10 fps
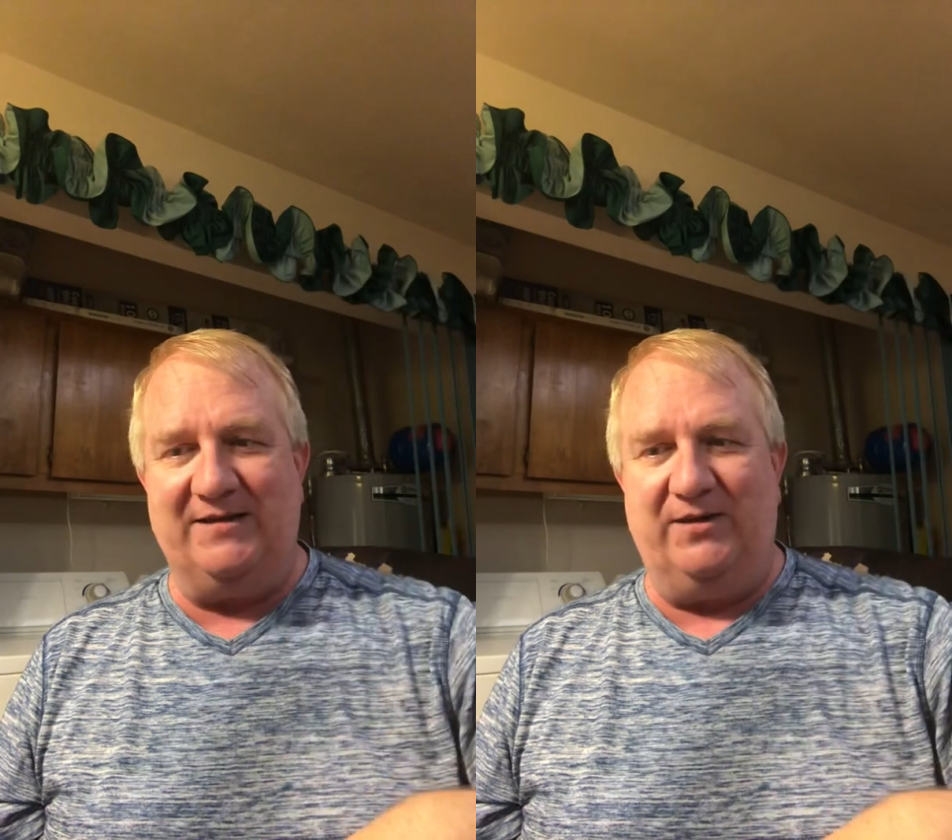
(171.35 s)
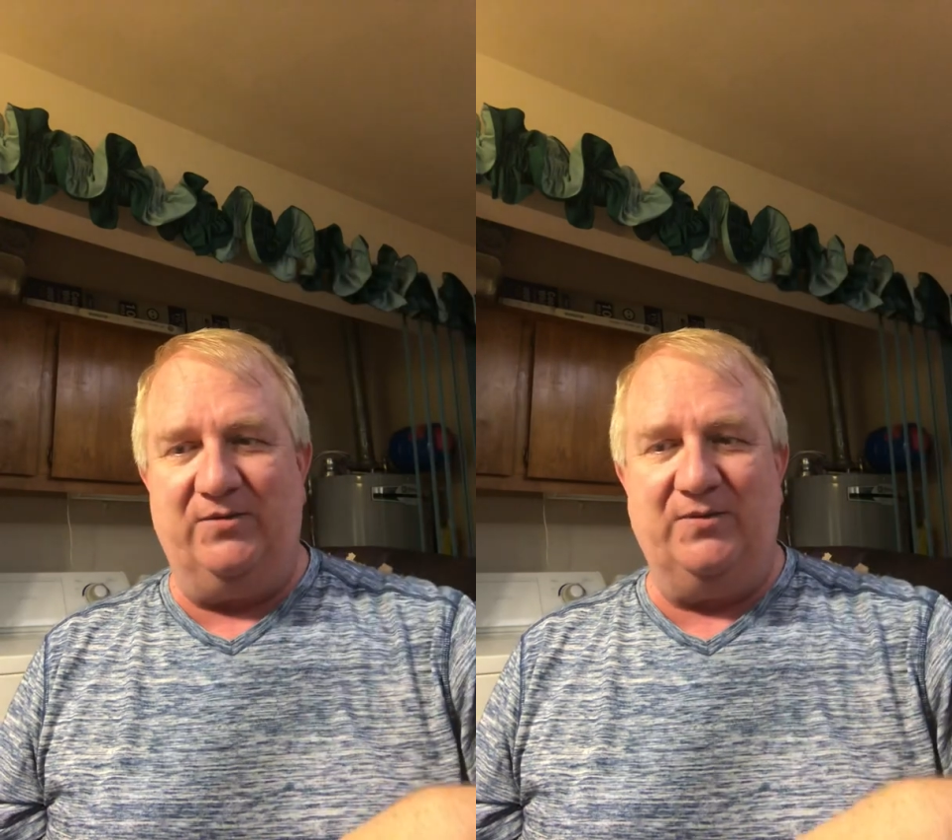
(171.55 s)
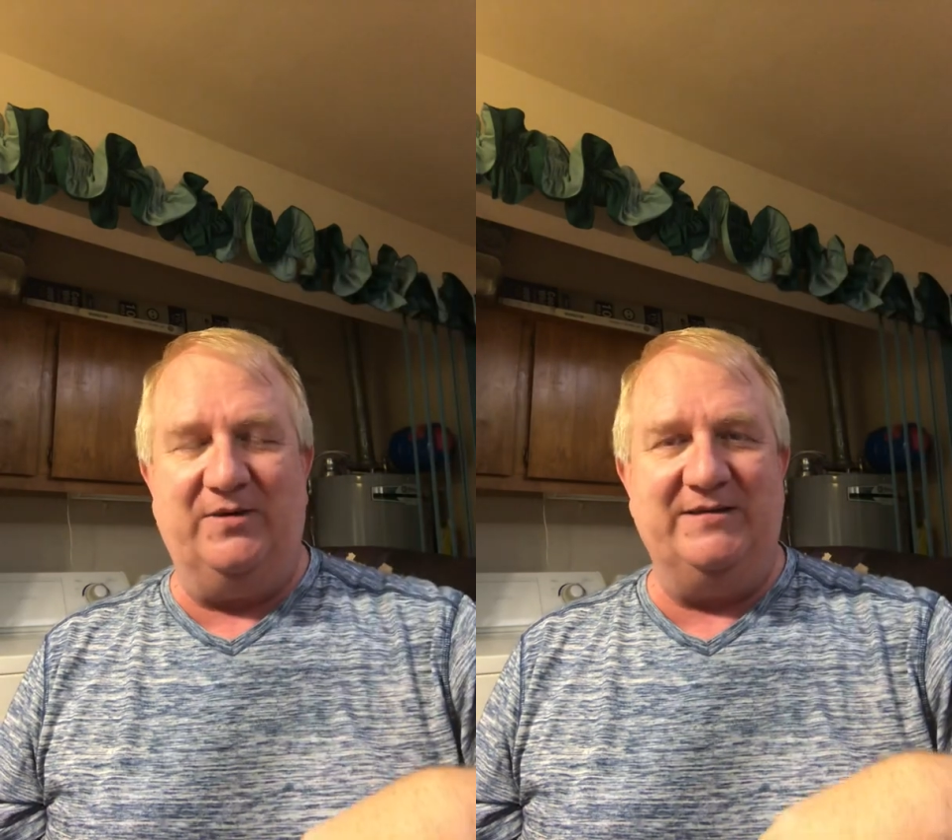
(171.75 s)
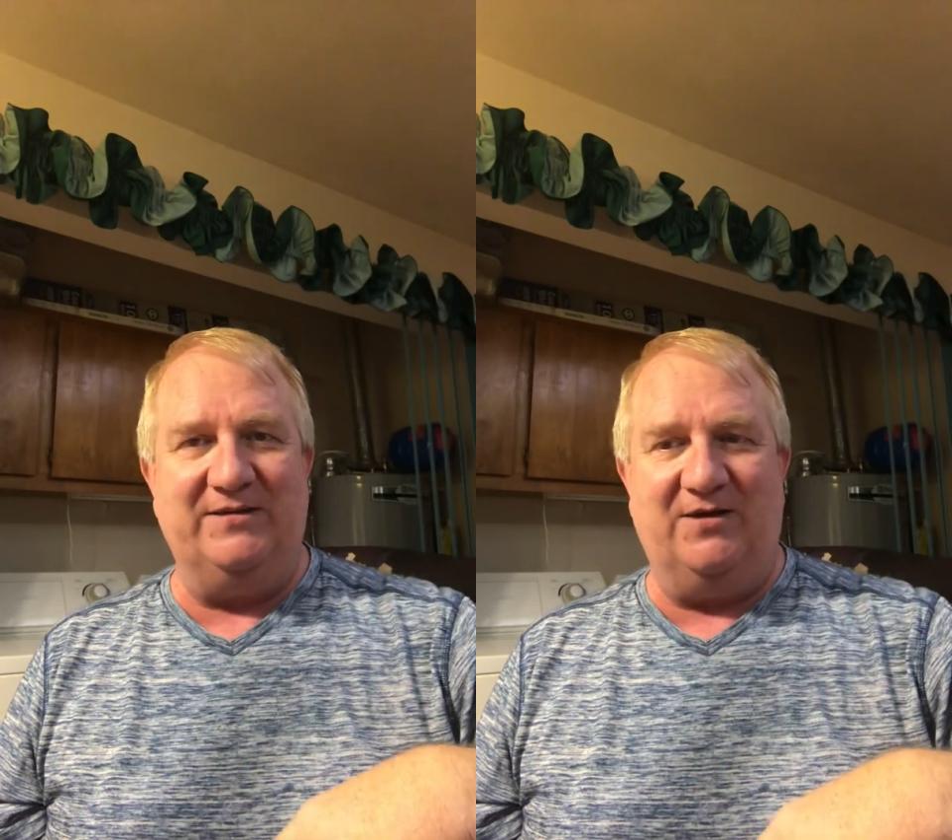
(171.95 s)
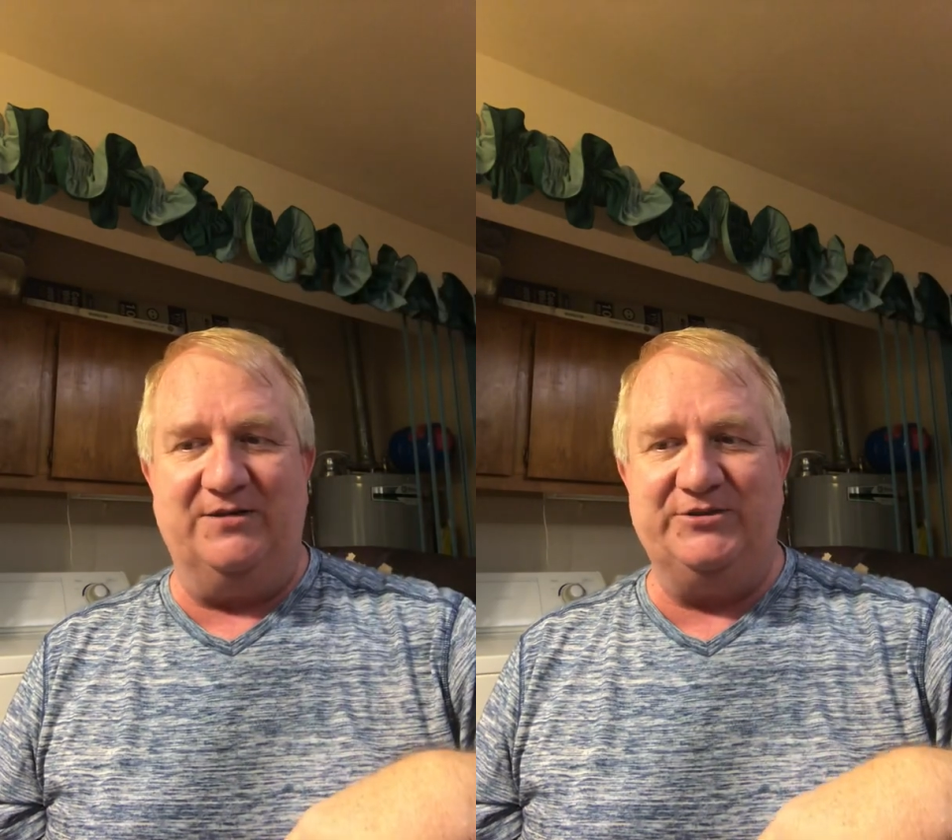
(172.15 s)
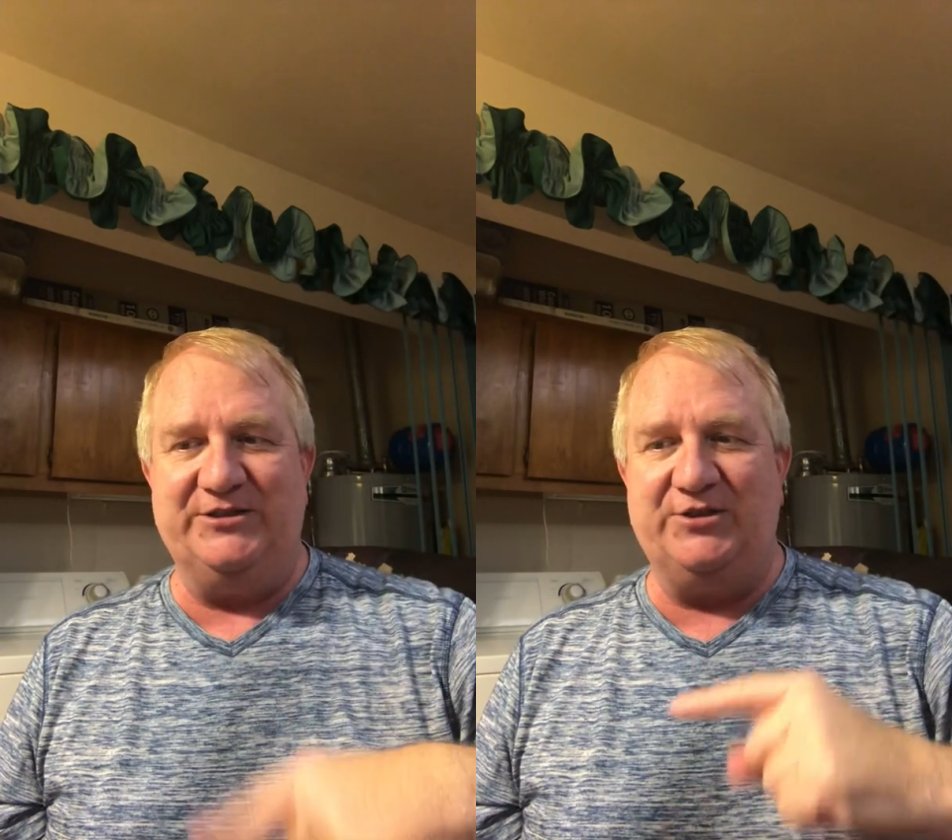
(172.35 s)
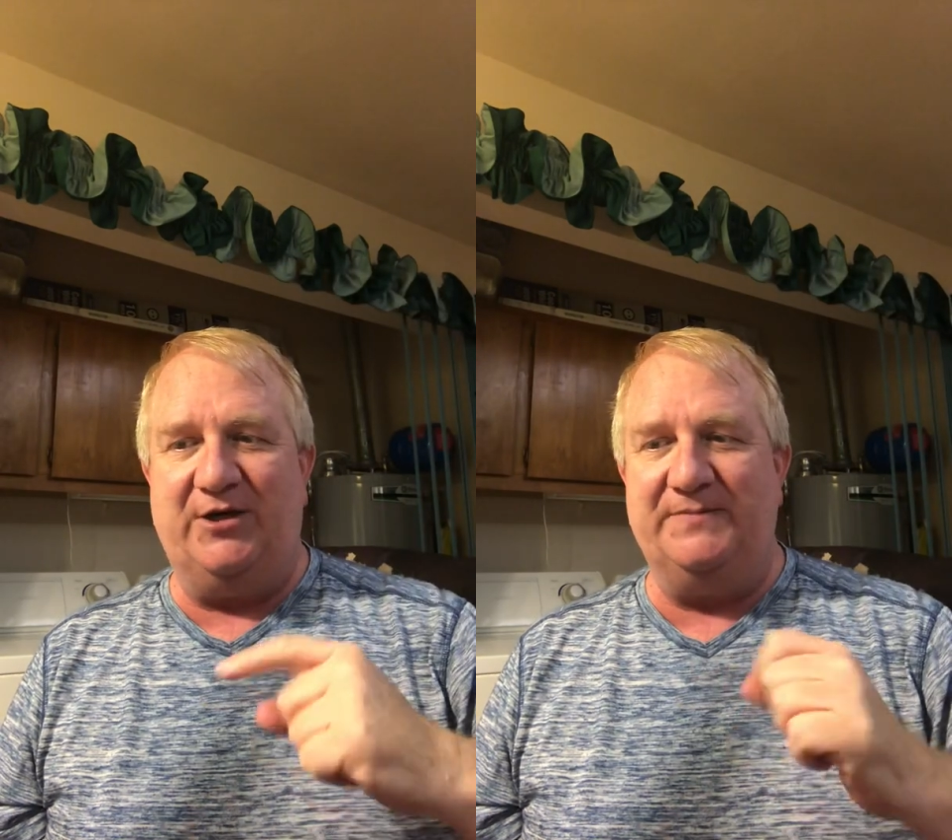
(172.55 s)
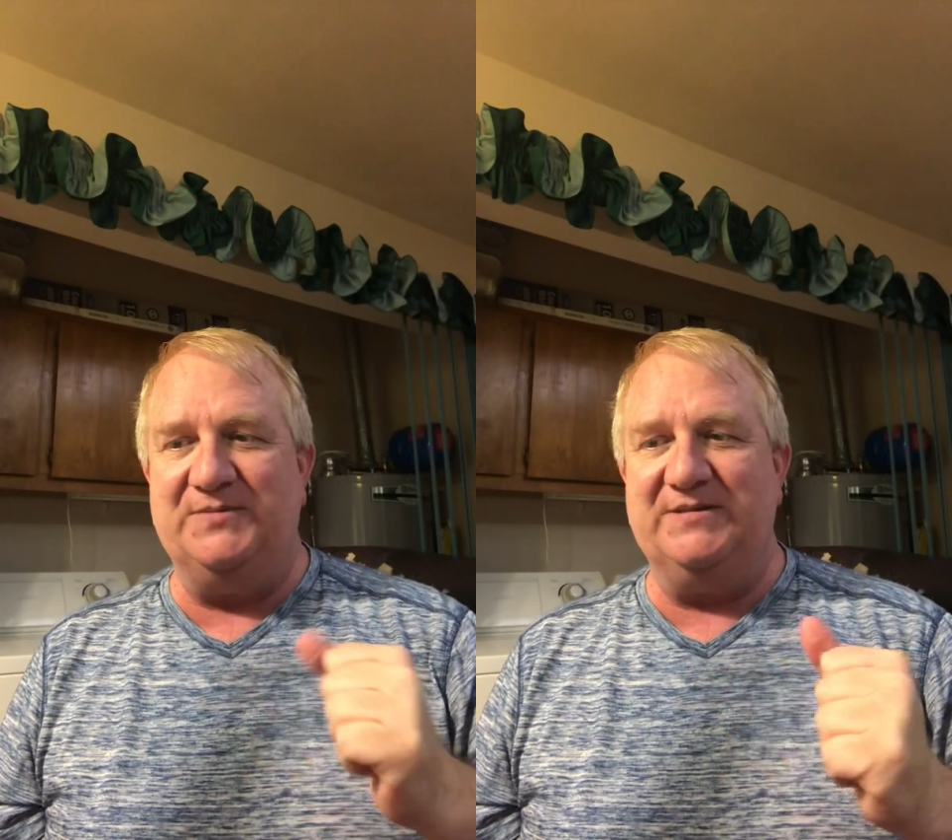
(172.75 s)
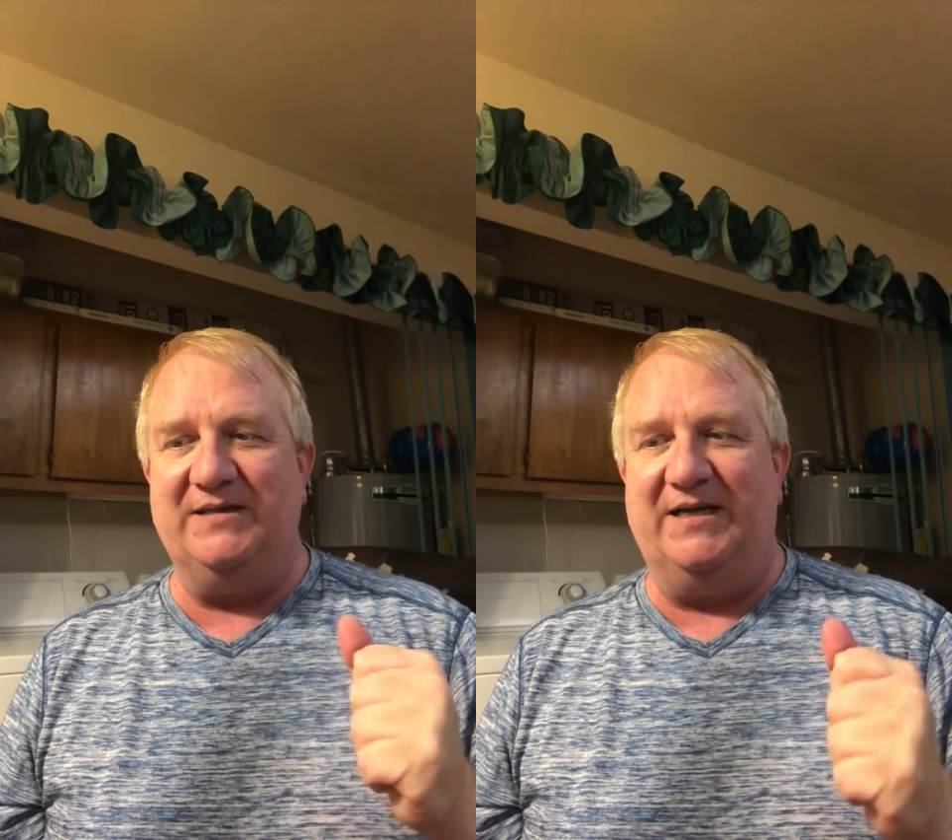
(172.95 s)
lower one. They're all G sharps.